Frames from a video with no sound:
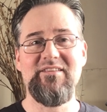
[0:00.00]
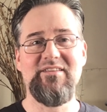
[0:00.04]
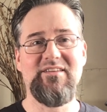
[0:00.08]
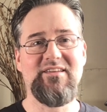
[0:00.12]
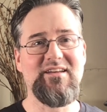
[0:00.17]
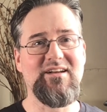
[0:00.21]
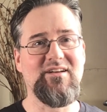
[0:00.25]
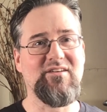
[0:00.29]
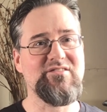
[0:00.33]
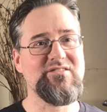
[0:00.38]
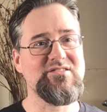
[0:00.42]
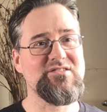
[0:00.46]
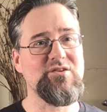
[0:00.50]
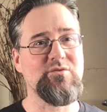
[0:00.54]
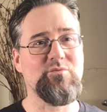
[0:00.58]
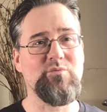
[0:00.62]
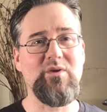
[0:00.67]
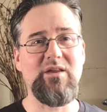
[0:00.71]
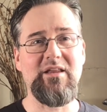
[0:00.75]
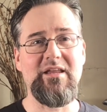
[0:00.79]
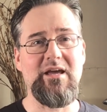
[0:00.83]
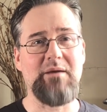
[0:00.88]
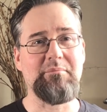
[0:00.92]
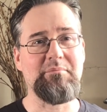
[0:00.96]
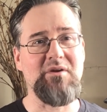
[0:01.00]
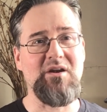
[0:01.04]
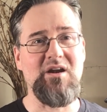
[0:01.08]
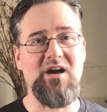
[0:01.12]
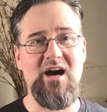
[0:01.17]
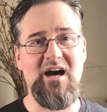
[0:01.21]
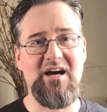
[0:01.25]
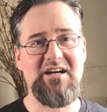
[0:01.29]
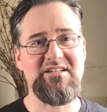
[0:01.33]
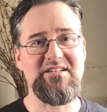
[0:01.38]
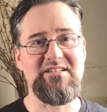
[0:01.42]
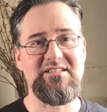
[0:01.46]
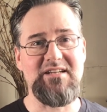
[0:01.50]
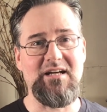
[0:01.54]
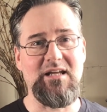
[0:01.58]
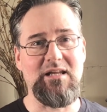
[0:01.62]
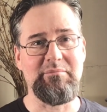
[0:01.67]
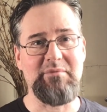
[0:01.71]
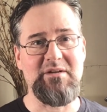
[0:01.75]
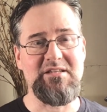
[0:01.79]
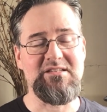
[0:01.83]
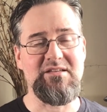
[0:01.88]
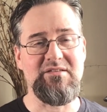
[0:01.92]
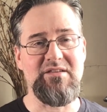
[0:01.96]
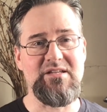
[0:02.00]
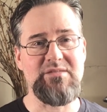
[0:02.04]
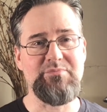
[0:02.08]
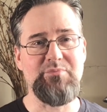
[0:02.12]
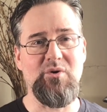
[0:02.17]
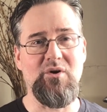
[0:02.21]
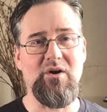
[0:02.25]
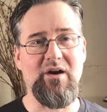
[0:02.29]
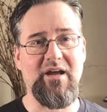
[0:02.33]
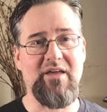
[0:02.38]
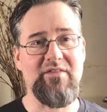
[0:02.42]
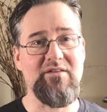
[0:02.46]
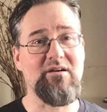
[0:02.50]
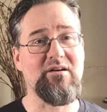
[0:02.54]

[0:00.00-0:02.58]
there's the really obnoxious elements in this book.